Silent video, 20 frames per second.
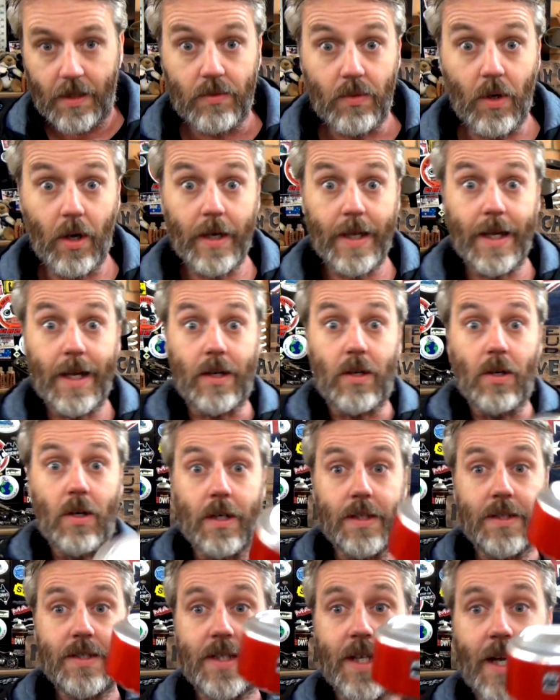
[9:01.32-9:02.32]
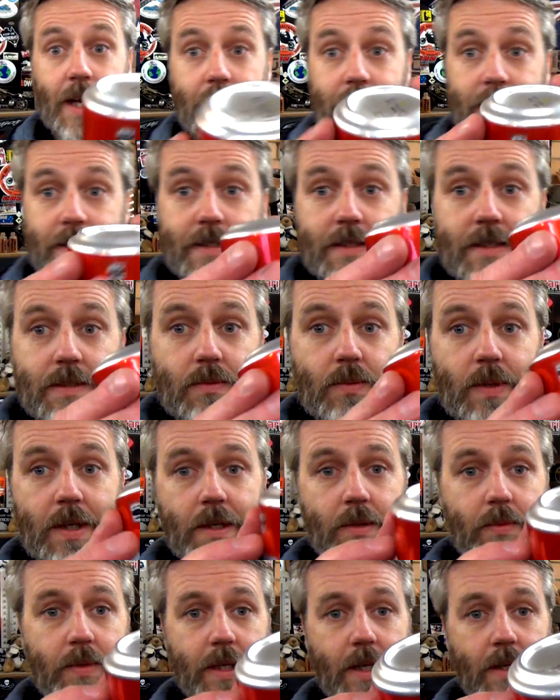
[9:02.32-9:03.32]
Rightio guys, so this is
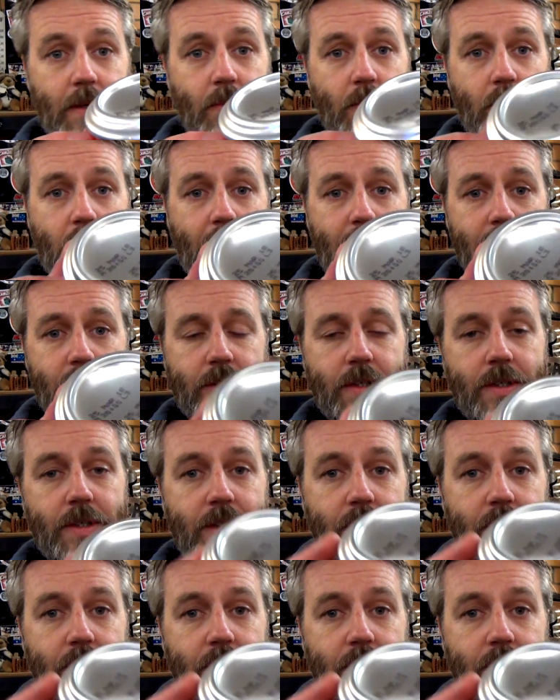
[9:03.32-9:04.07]
where we're at to.